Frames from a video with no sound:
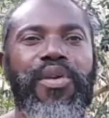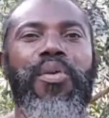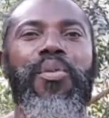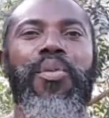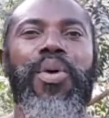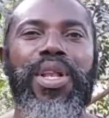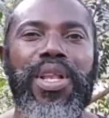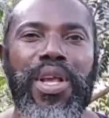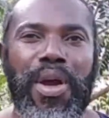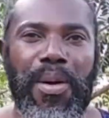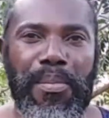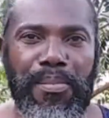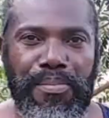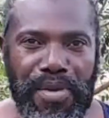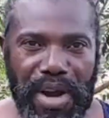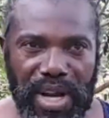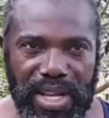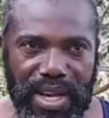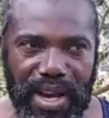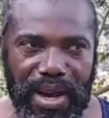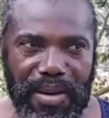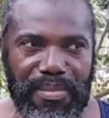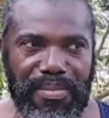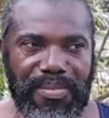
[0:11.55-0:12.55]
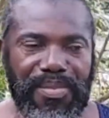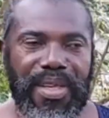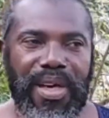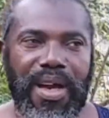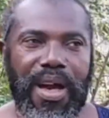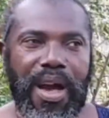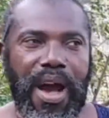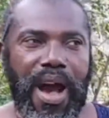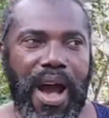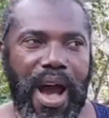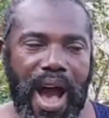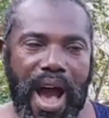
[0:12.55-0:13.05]
William Branham
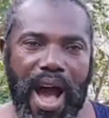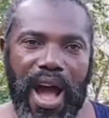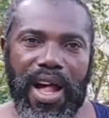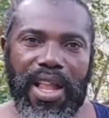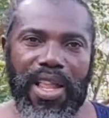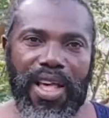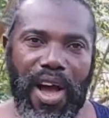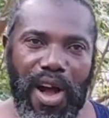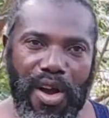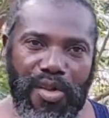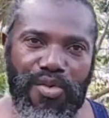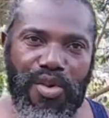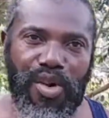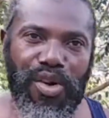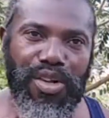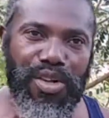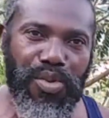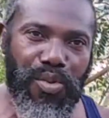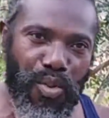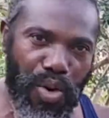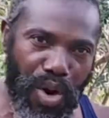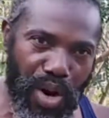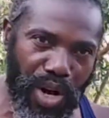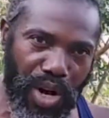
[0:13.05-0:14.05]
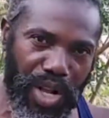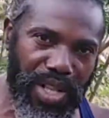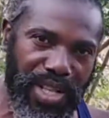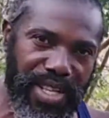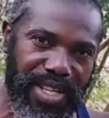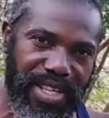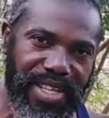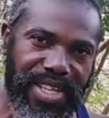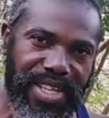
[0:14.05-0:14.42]
all around the world.